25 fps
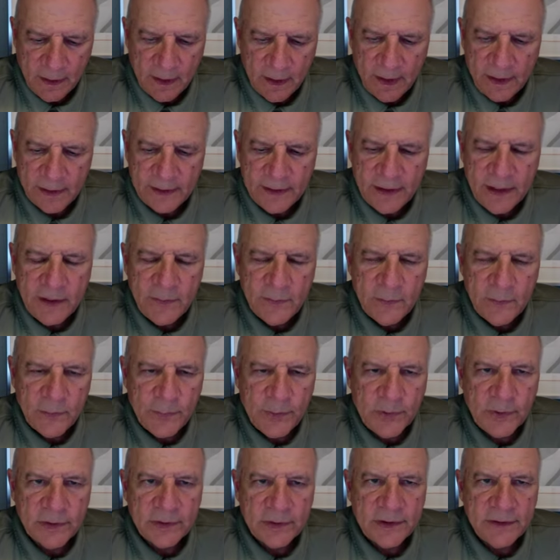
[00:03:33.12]
I came
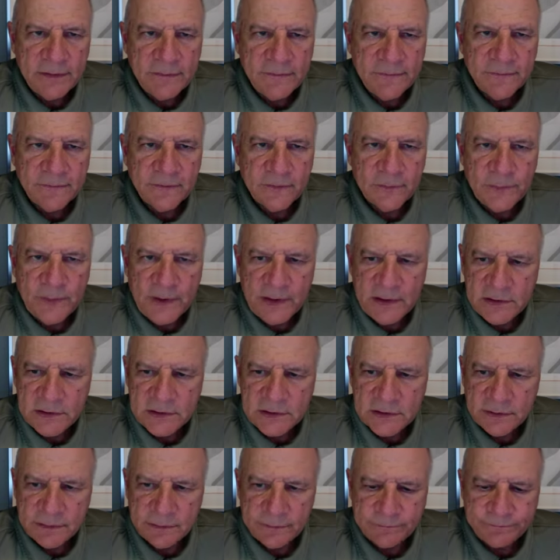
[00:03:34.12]
upon
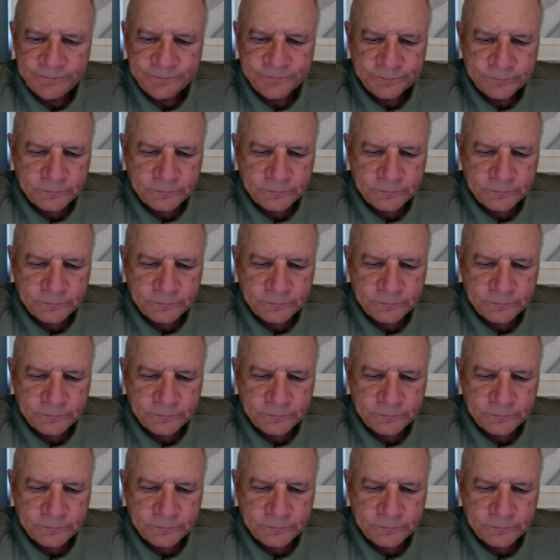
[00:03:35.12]
information